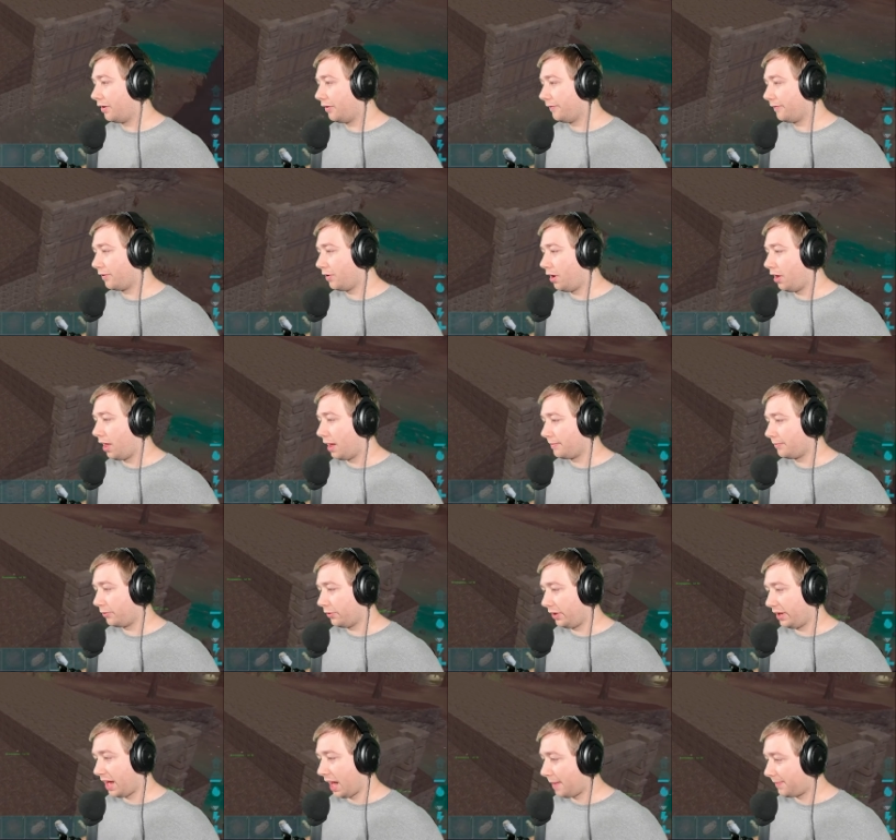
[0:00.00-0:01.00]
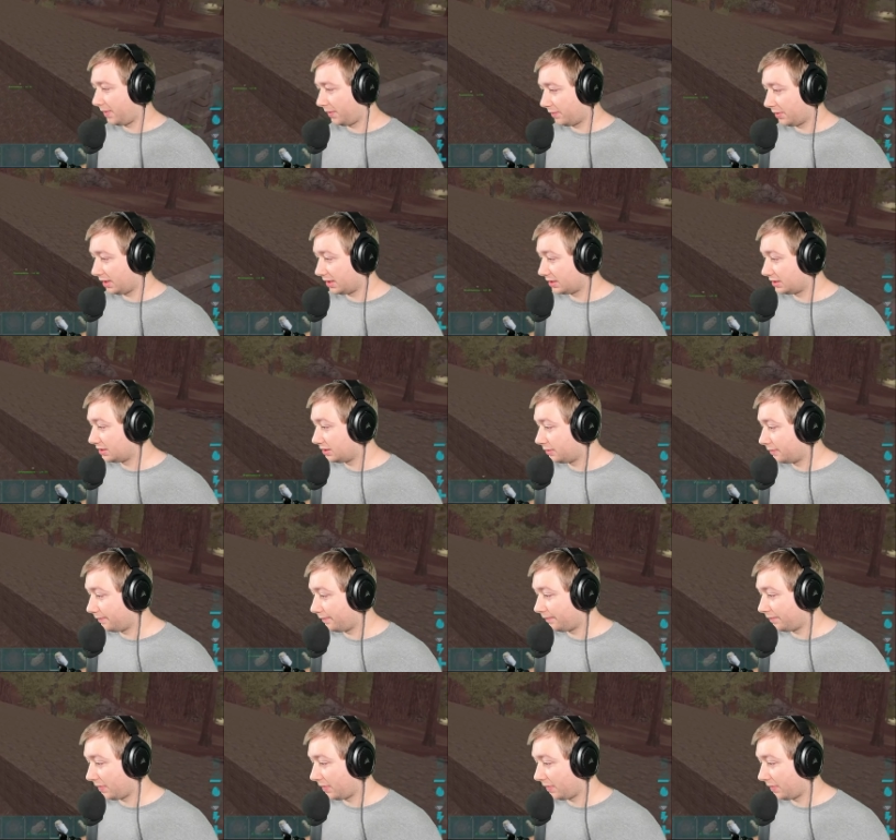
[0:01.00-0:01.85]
overall, I'm really happy with this.